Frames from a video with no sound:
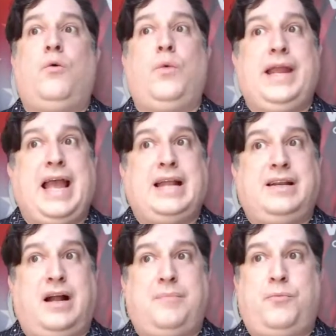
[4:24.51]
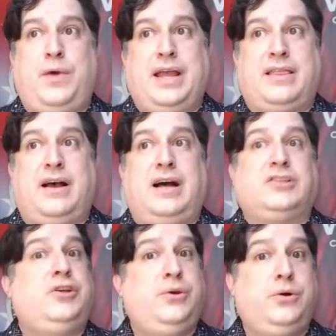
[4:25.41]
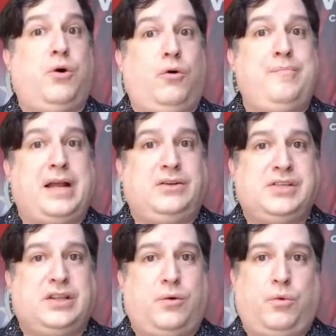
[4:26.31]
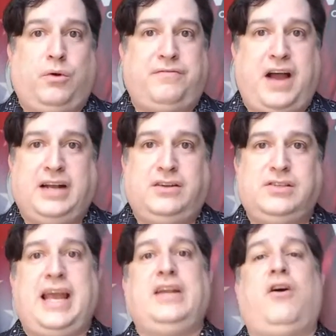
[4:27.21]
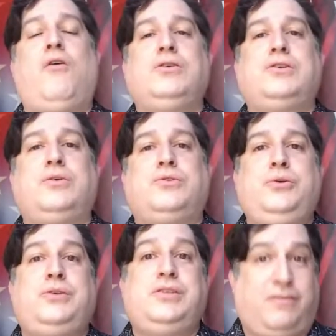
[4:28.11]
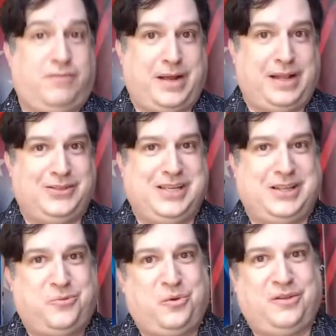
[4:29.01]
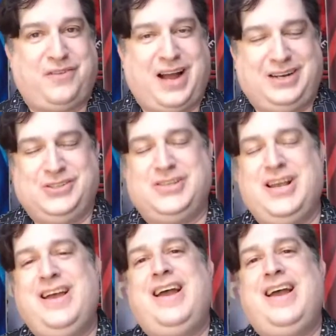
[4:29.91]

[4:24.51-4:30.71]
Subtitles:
we ended up with 2 gold medals at the World Finals and also 2 silver medals at the World Finals.